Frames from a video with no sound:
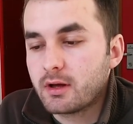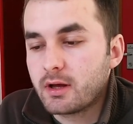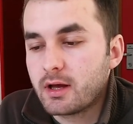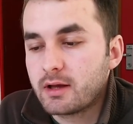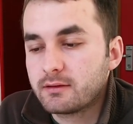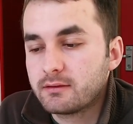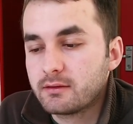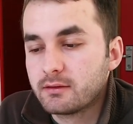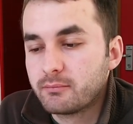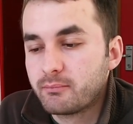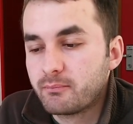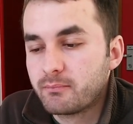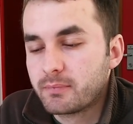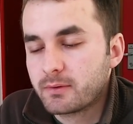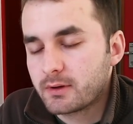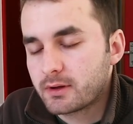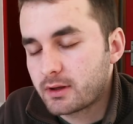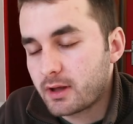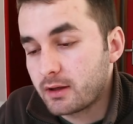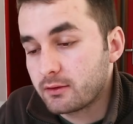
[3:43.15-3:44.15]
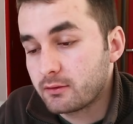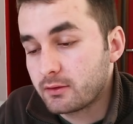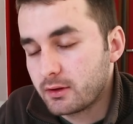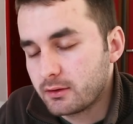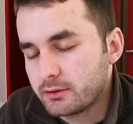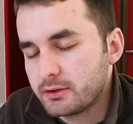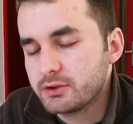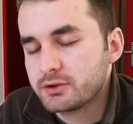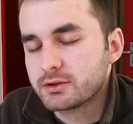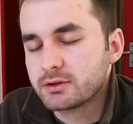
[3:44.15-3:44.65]
at the
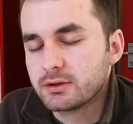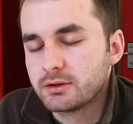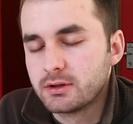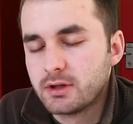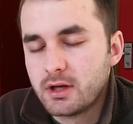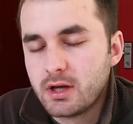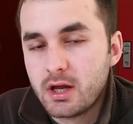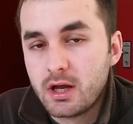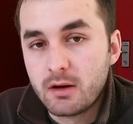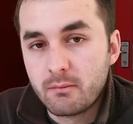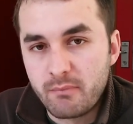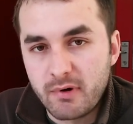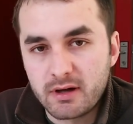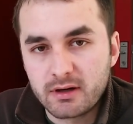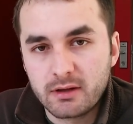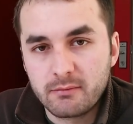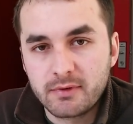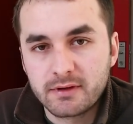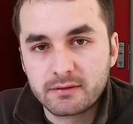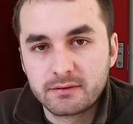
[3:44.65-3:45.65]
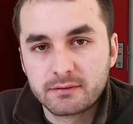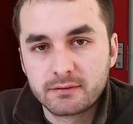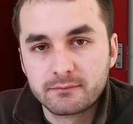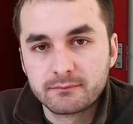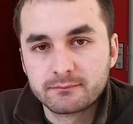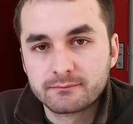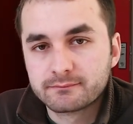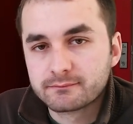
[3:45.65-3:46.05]
cantonal regional parliament.